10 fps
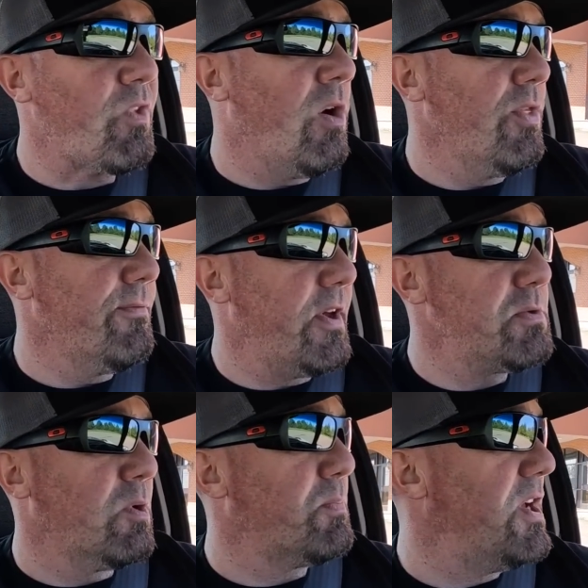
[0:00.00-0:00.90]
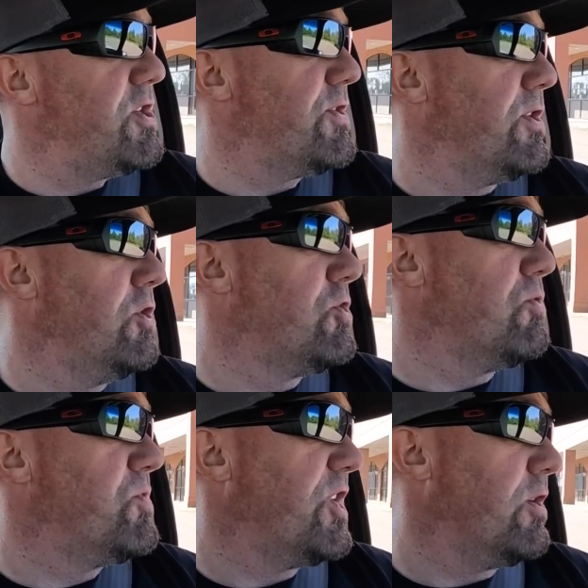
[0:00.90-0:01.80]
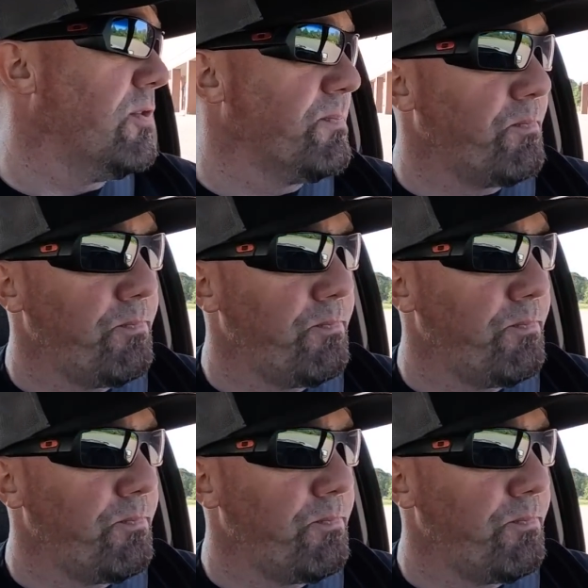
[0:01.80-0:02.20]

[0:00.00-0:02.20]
on the Facebook page and the YouTube channel,